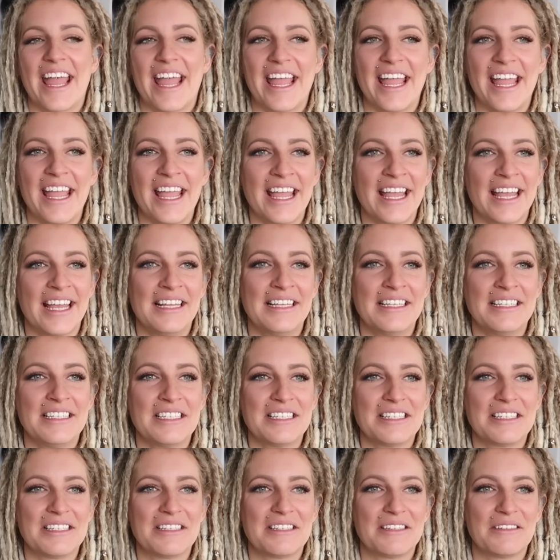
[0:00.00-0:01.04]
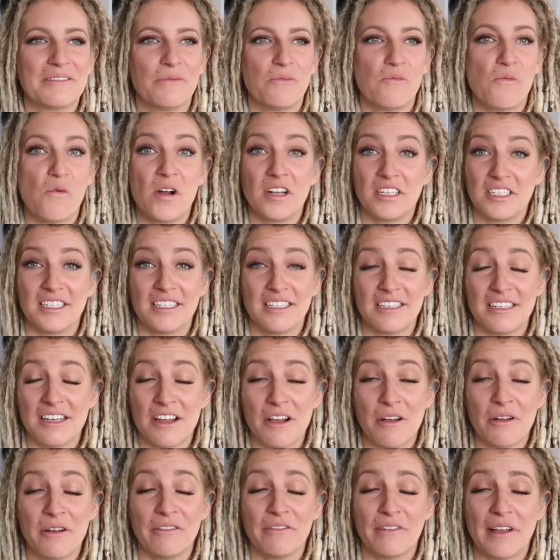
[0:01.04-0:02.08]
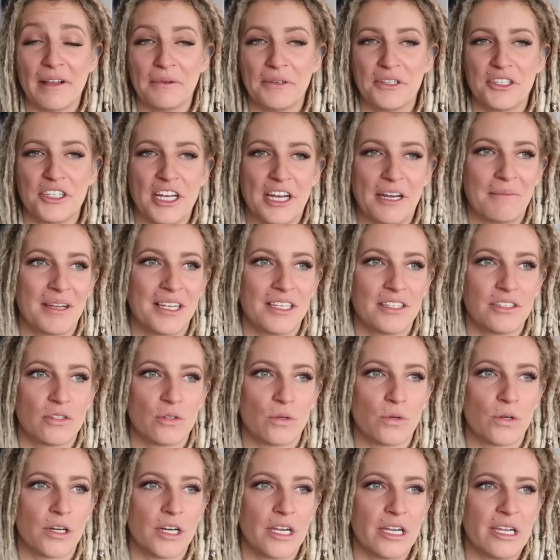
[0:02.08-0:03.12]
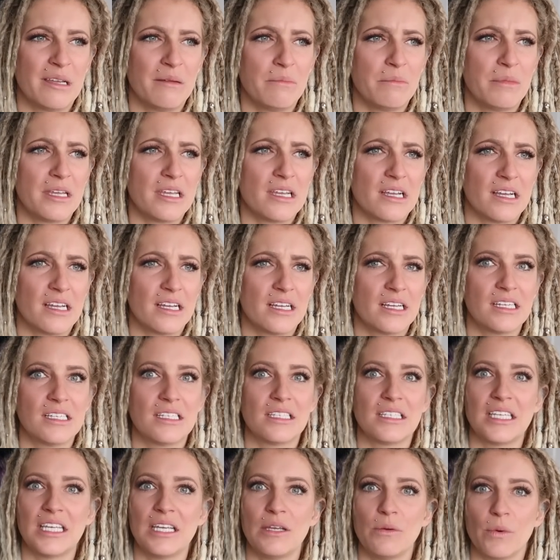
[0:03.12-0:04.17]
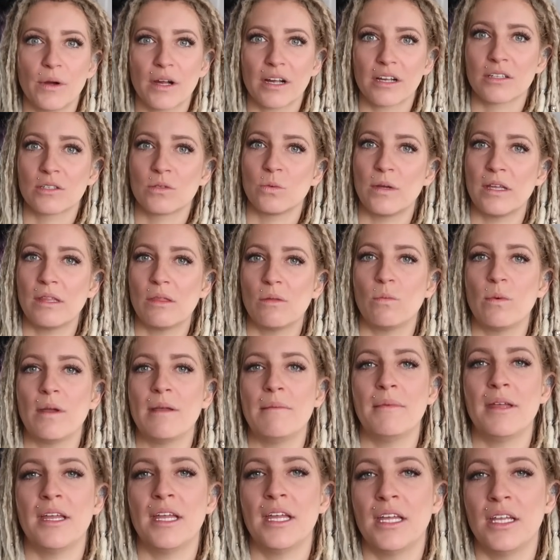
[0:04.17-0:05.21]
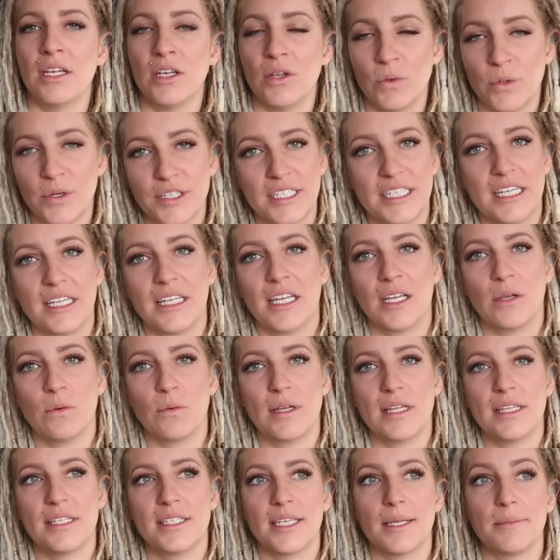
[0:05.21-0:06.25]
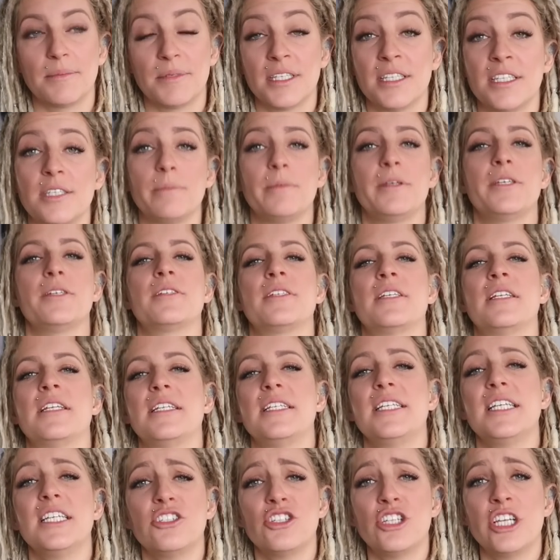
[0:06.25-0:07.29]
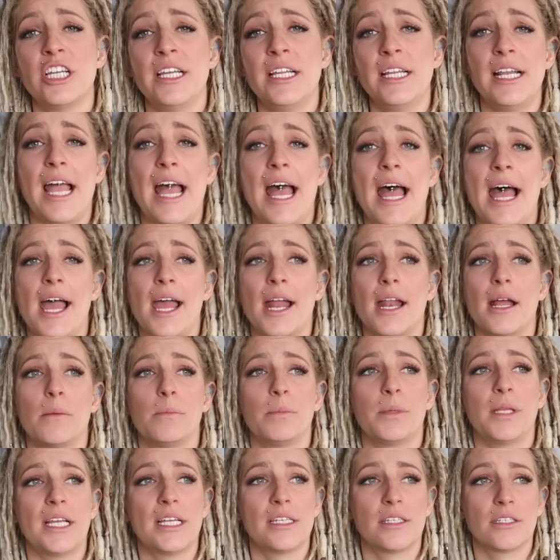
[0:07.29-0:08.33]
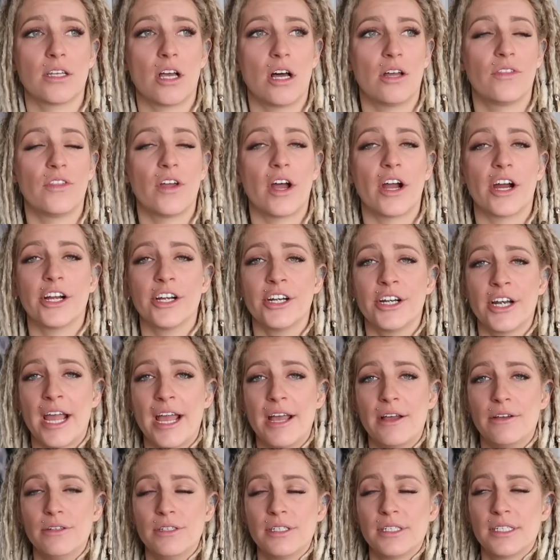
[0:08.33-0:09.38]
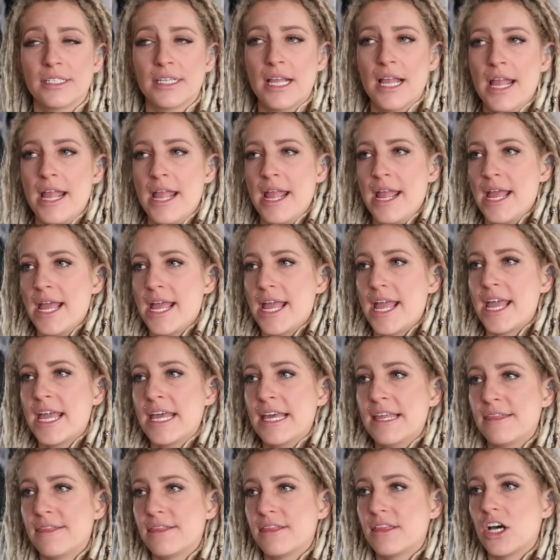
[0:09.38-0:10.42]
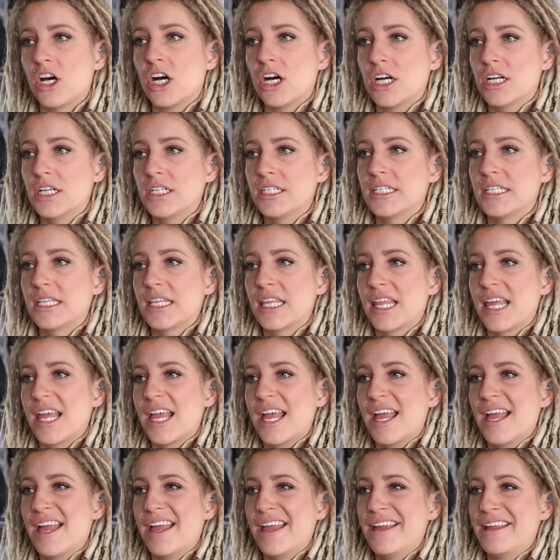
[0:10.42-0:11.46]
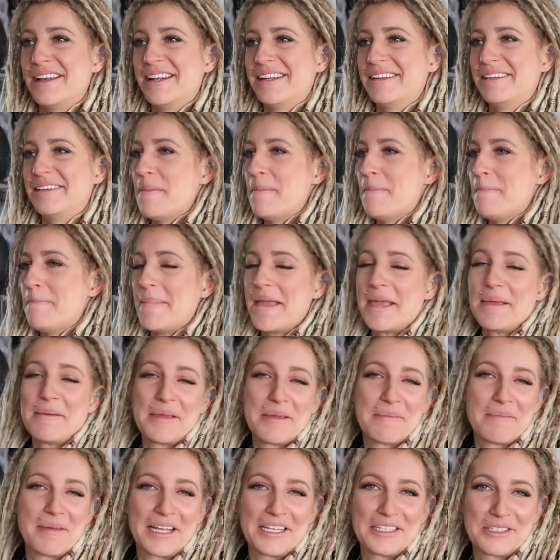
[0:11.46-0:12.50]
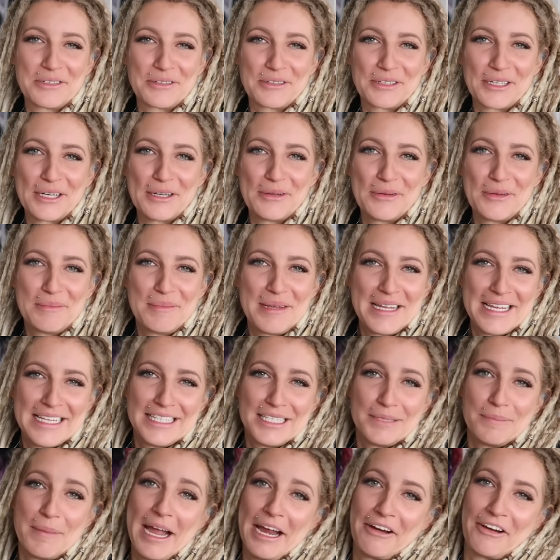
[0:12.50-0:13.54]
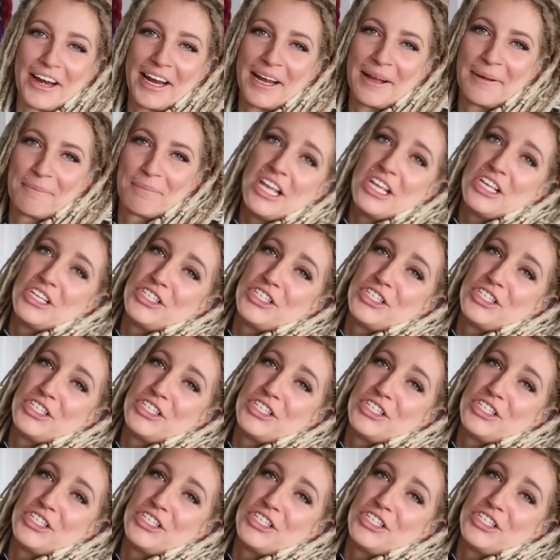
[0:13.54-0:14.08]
and wanted to know if I would share my story because he works with women who are dealing with substance abuse and addiction at a place called the Harton House and thought that maybe my story would be inspiring.